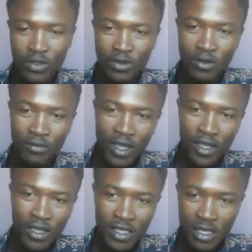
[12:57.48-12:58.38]

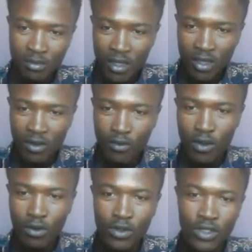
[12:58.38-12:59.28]
unifying Germany
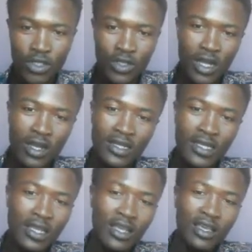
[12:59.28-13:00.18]
with Austria.
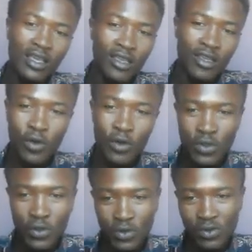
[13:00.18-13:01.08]
He
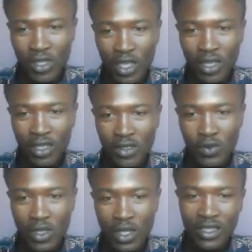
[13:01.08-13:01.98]
goes on to take the
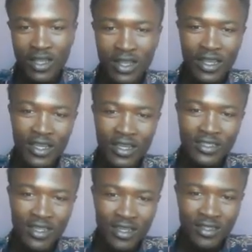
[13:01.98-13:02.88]

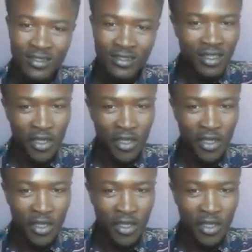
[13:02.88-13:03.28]
Sudetenland and